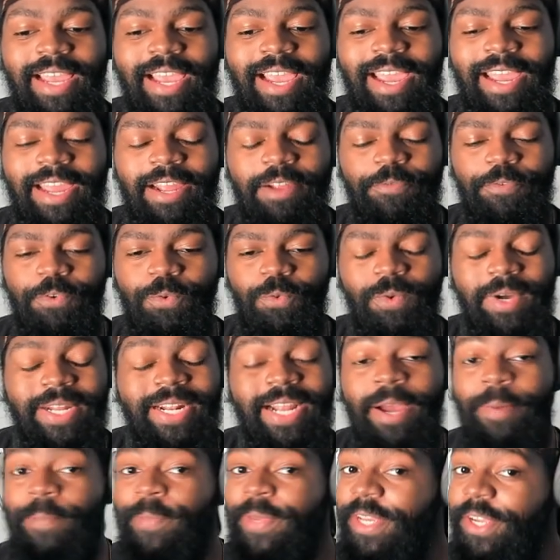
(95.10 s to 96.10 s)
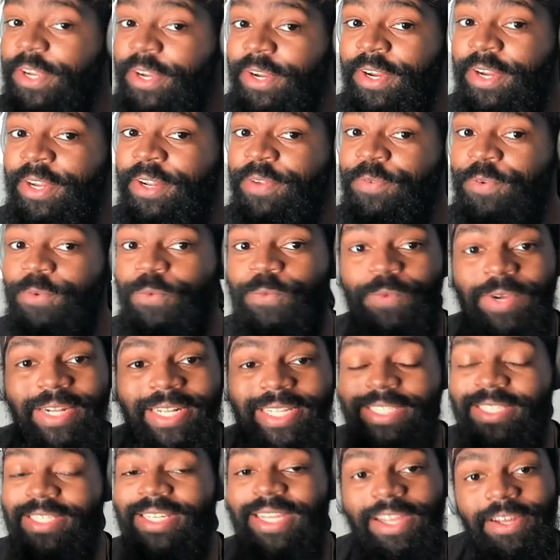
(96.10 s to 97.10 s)
And from what I'm hearing, from what
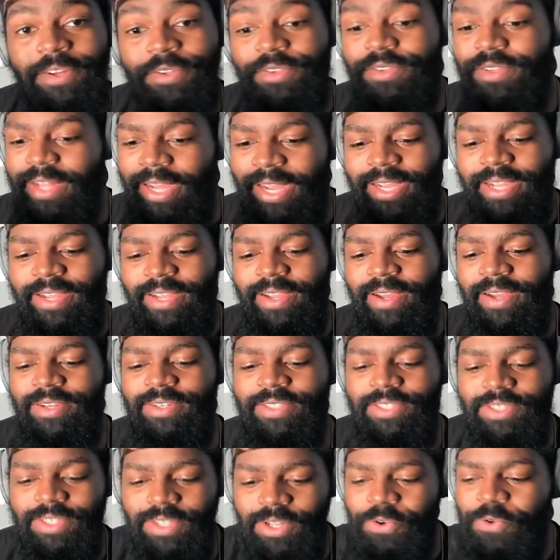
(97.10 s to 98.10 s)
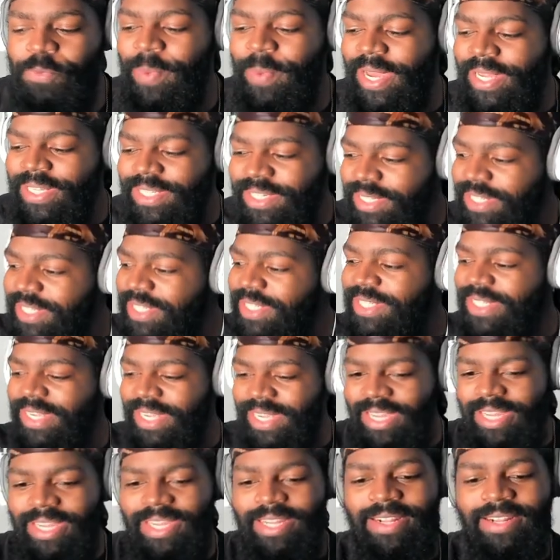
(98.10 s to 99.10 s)
it sounds like, y'all, Snow basically
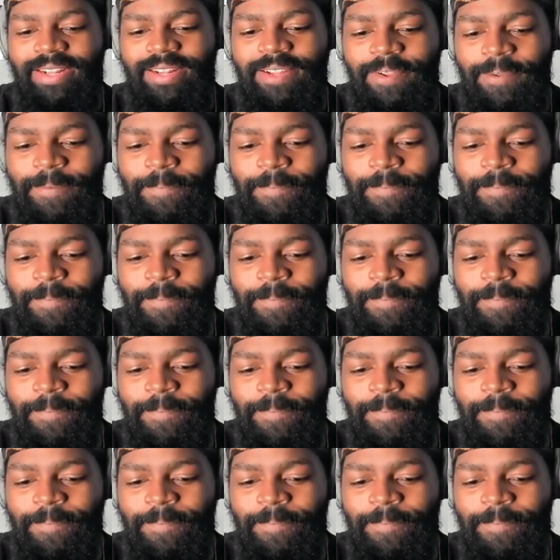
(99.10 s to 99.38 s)
saying,